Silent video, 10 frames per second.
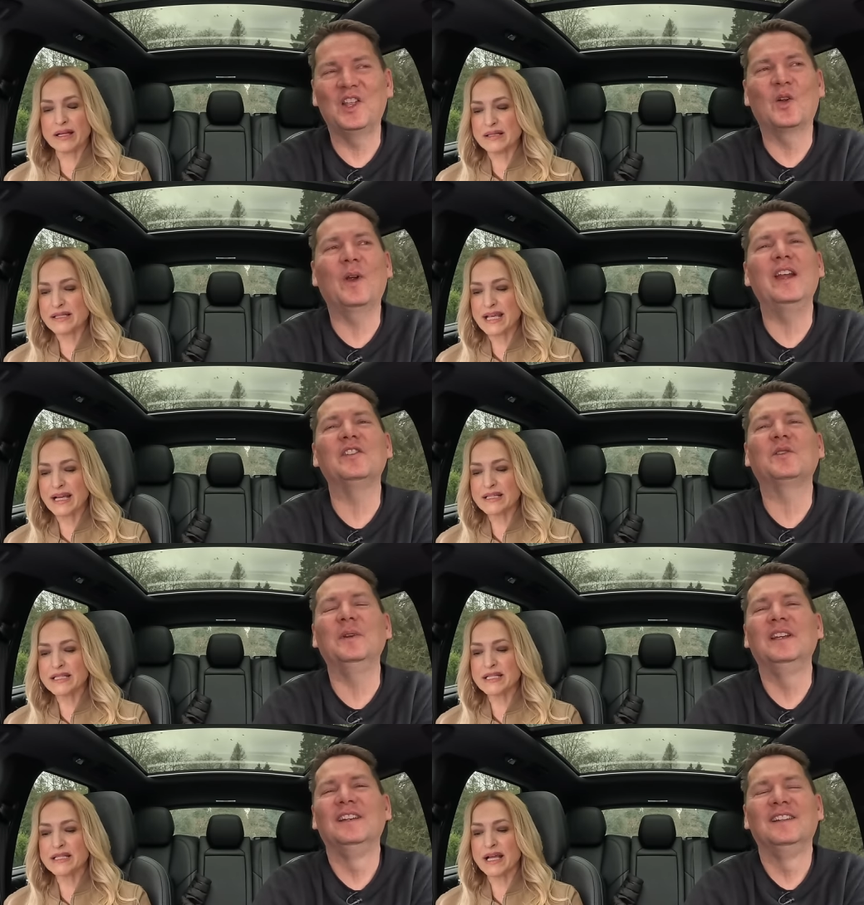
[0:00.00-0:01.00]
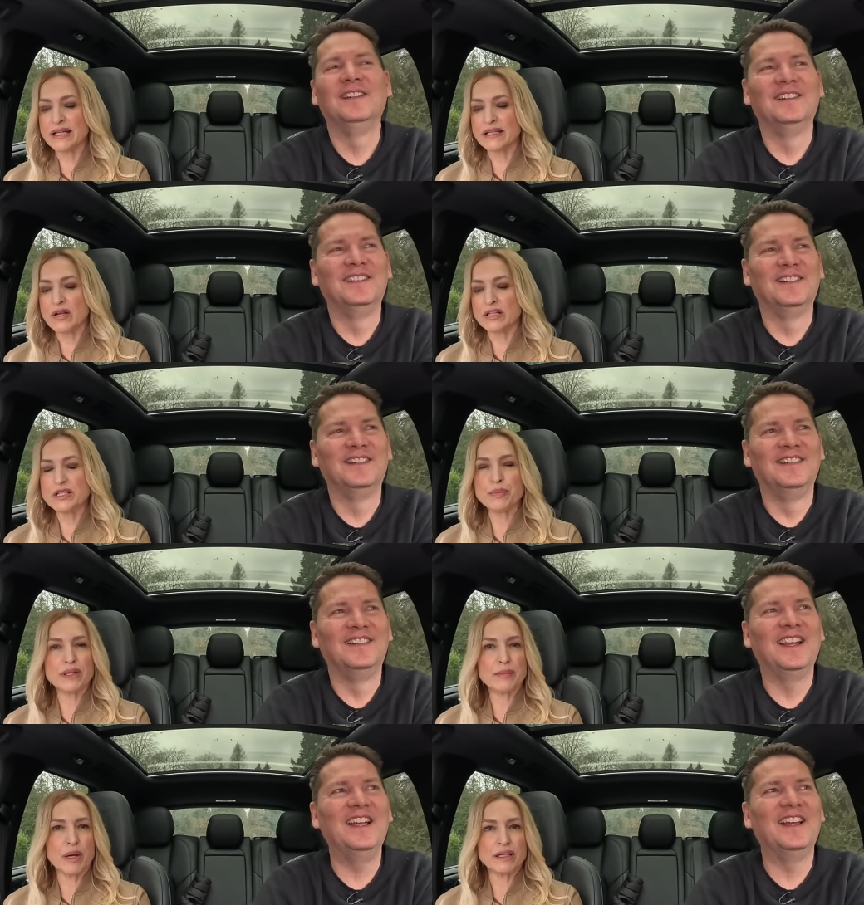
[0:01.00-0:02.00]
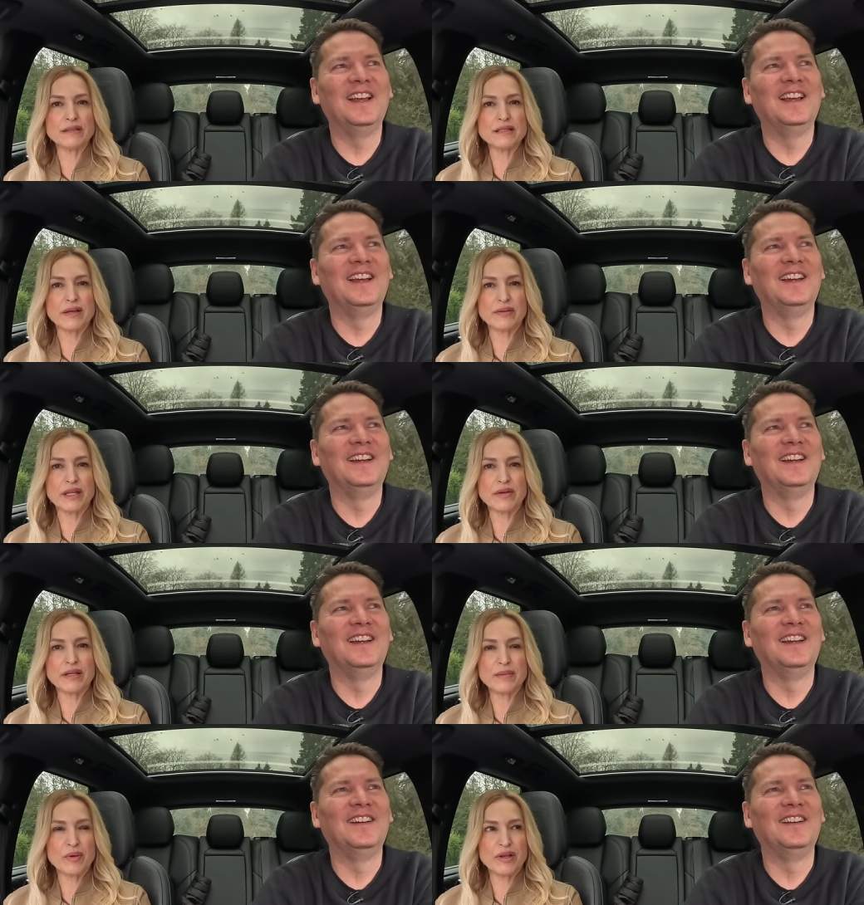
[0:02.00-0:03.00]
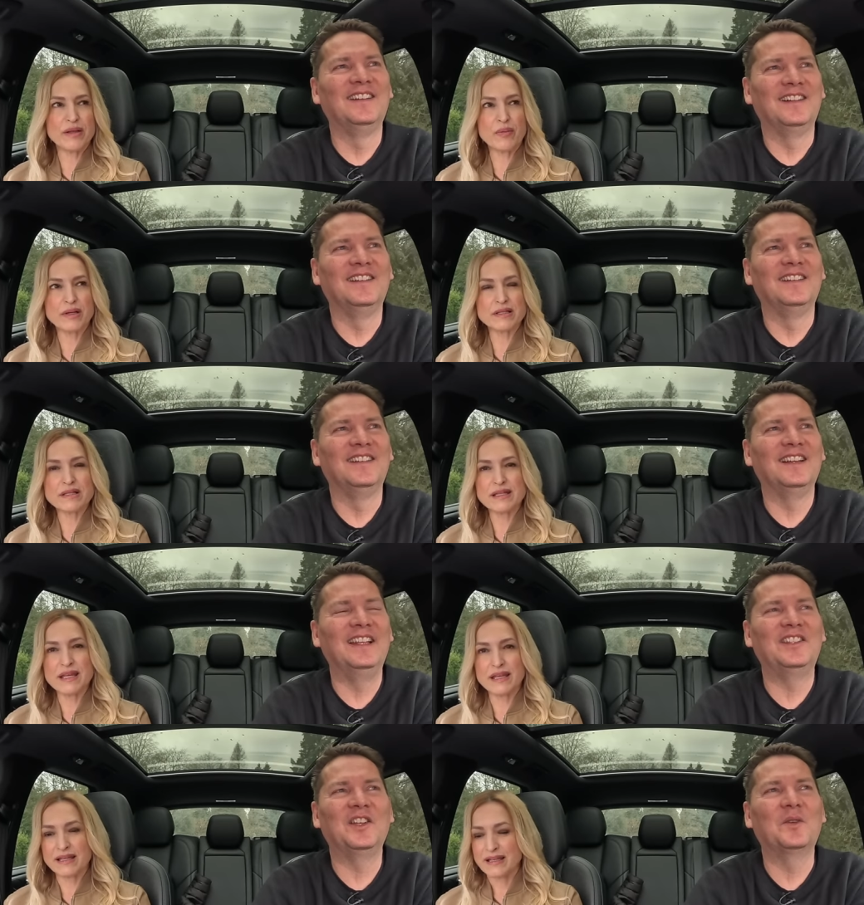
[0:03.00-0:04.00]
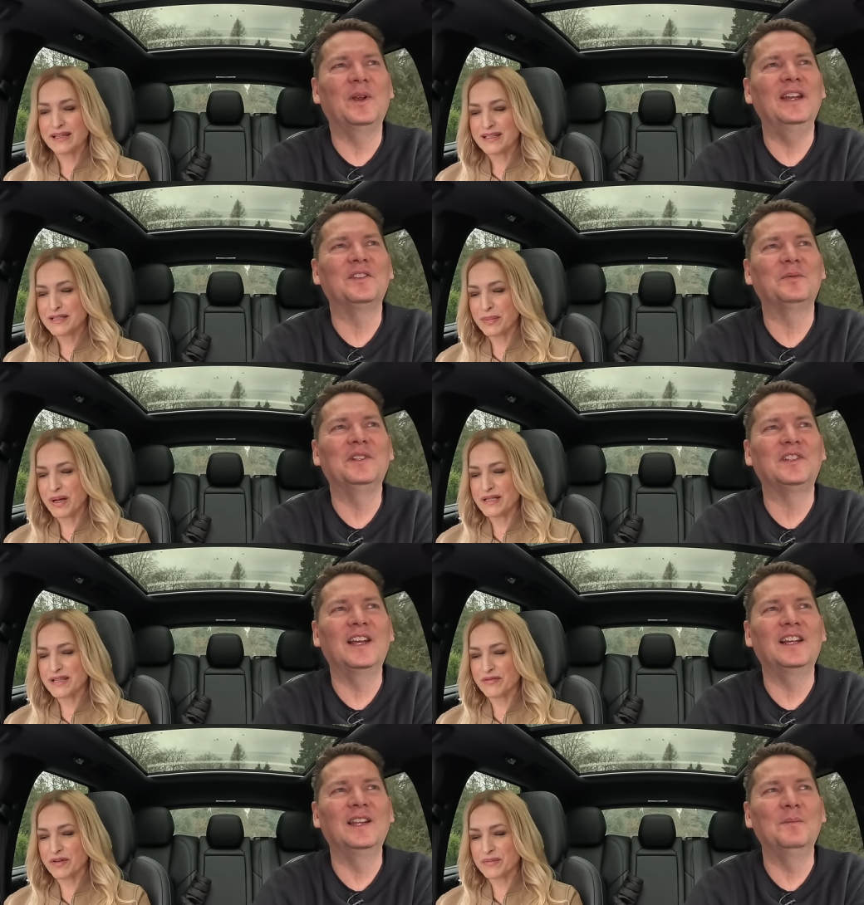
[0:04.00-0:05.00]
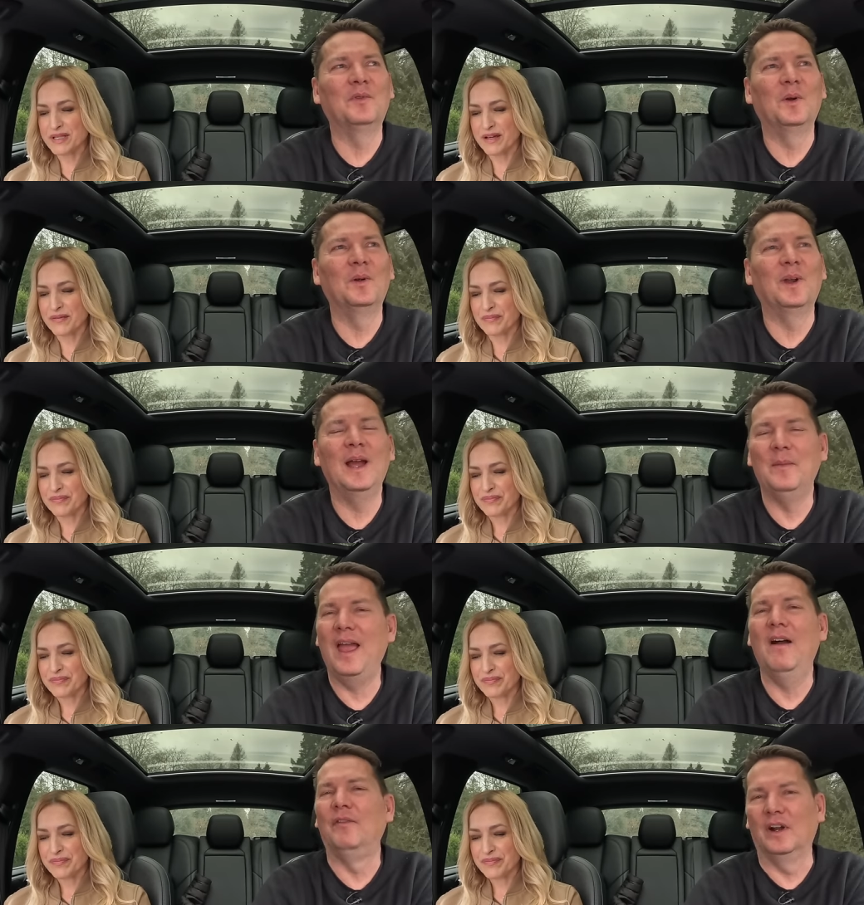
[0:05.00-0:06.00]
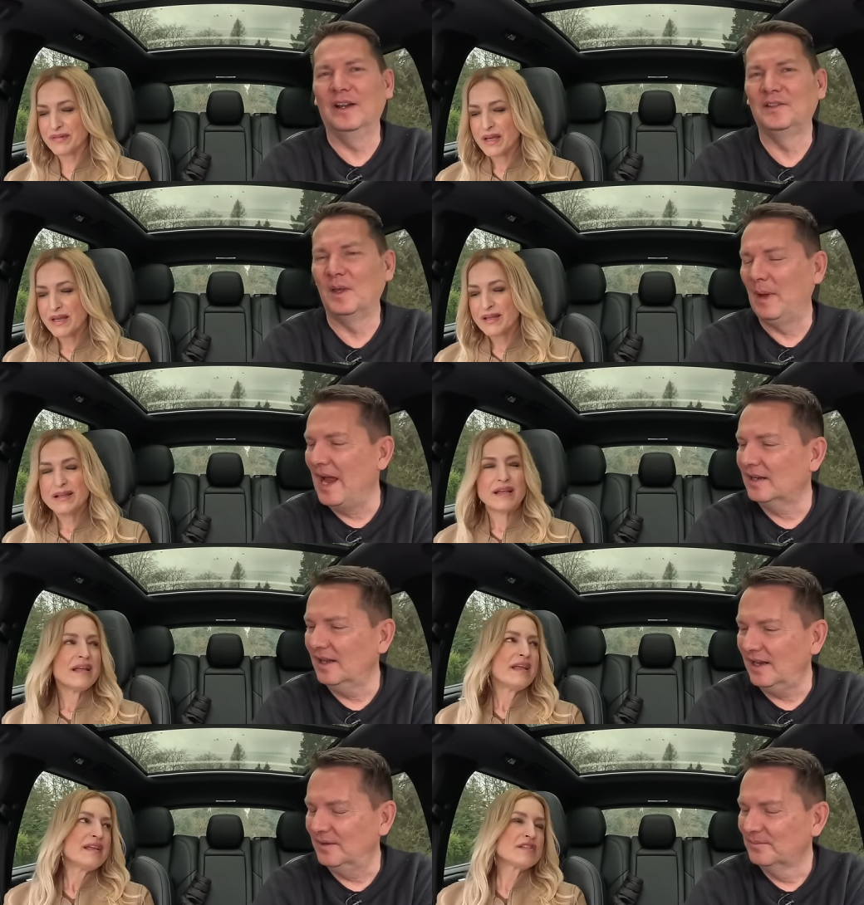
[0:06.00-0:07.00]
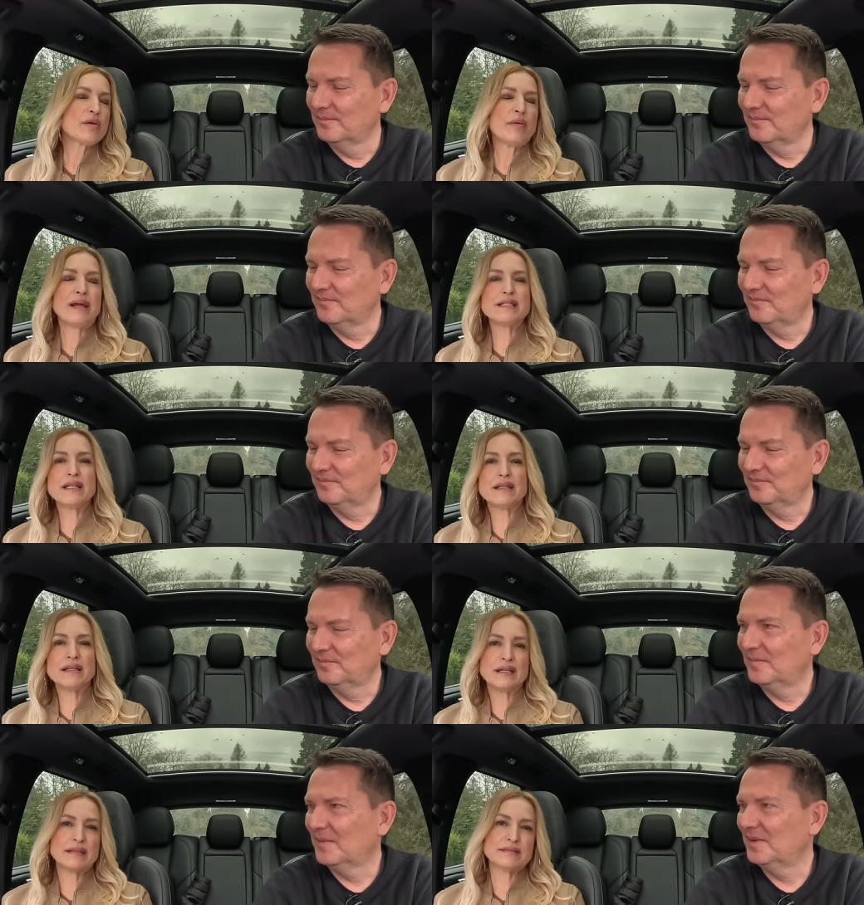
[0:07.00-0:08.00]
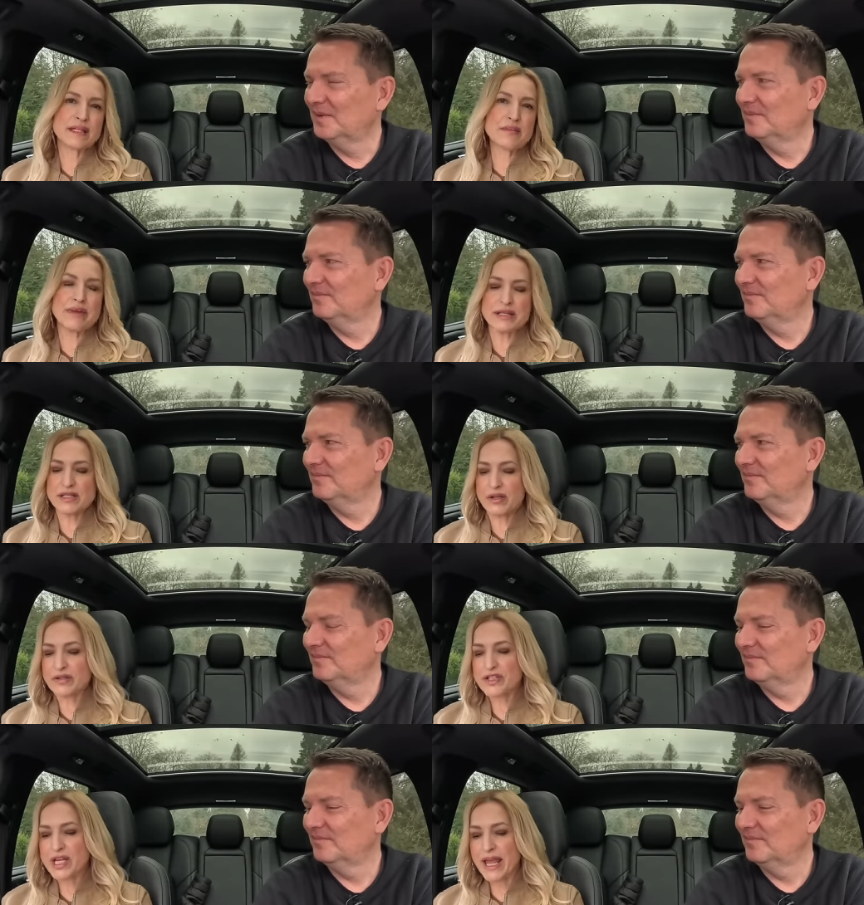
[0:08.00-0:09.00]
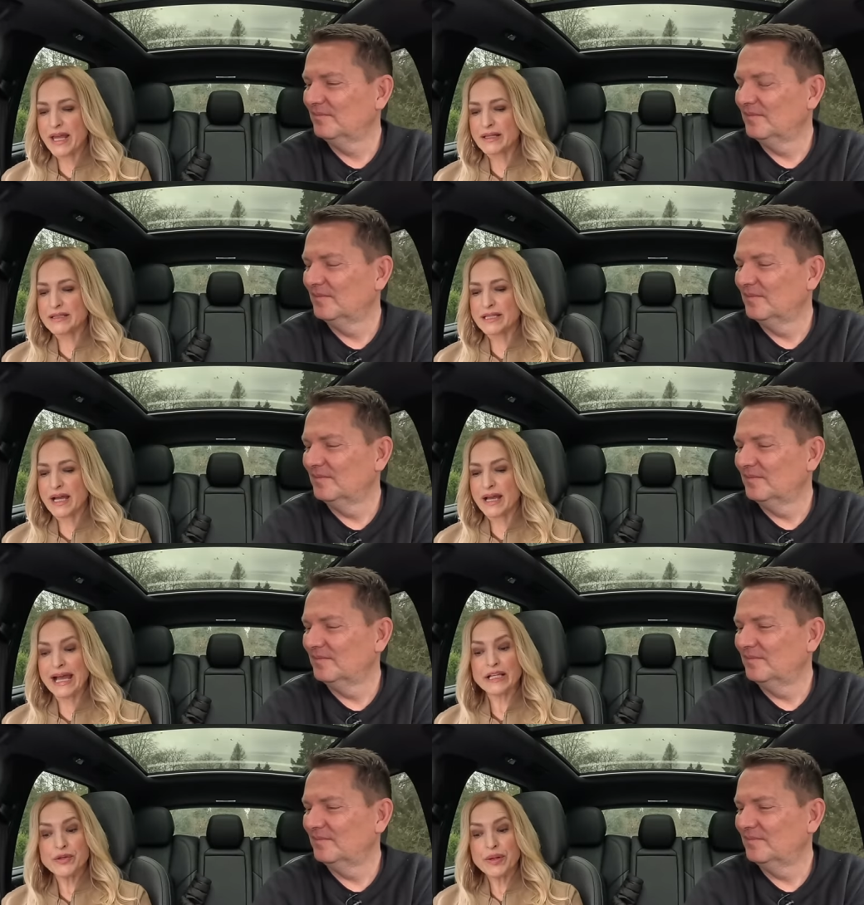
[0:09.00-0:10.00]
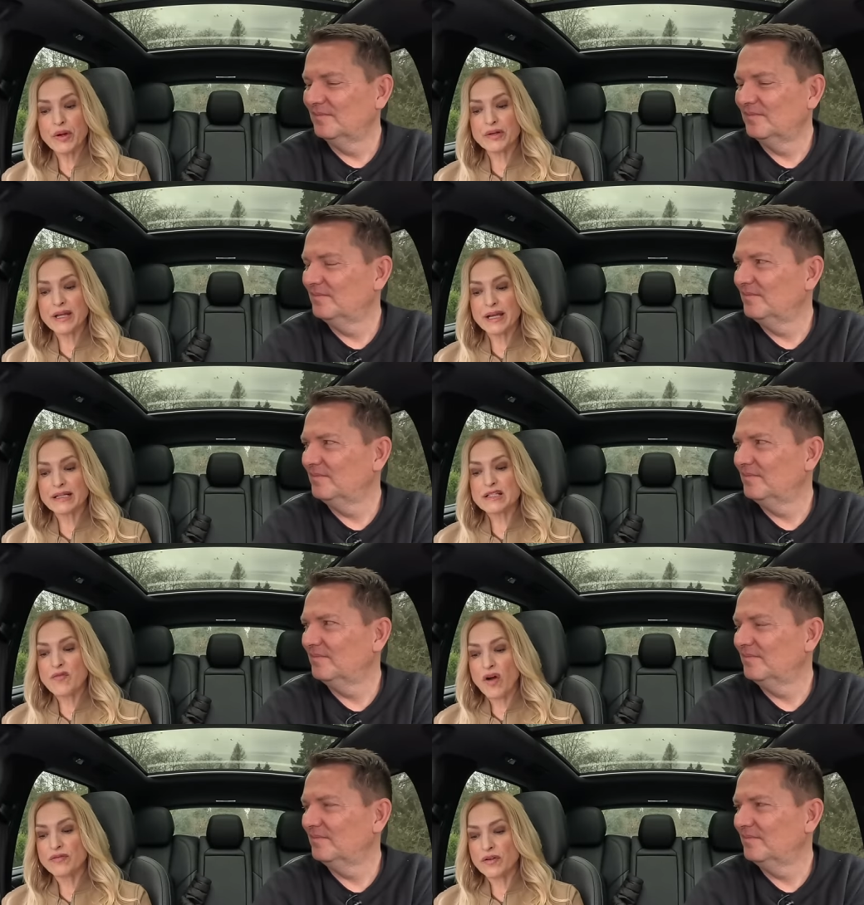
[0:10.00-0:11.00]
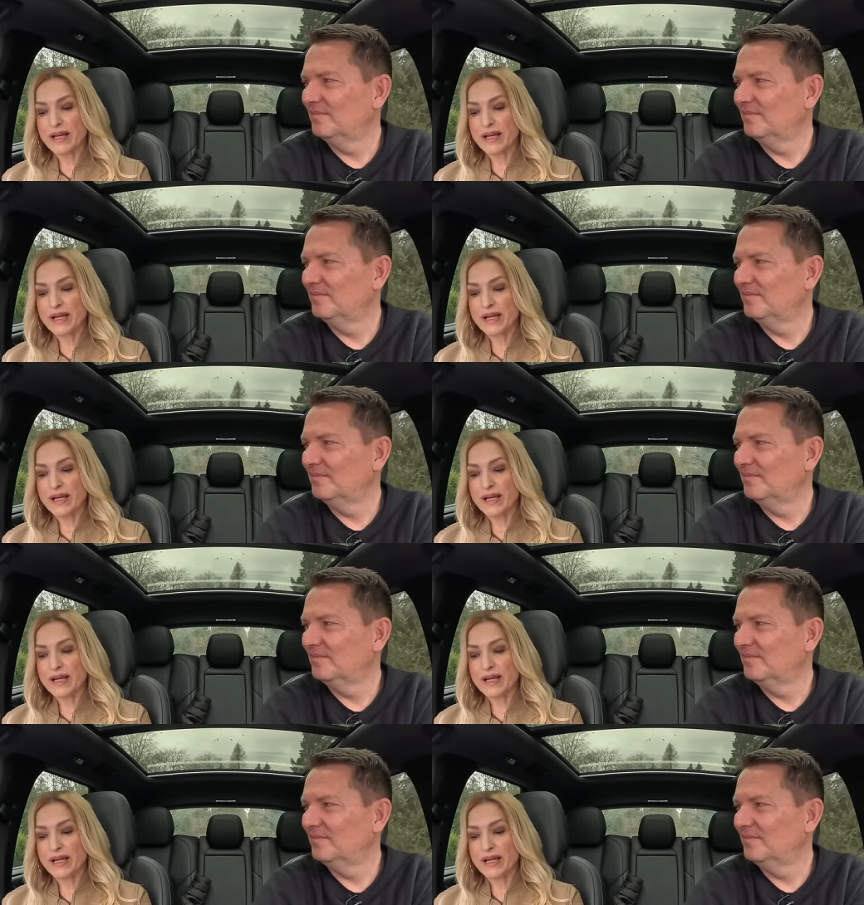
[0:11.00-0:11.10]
Speaker 1: It's Zack's re- decided not to put the it, bottles out there anymore. He wants. The it's the greatest recycling program
Speaker 2: ever. Is the back lane.
Speaker 1: So I did a little research, and uh, Acura RDX, Volvo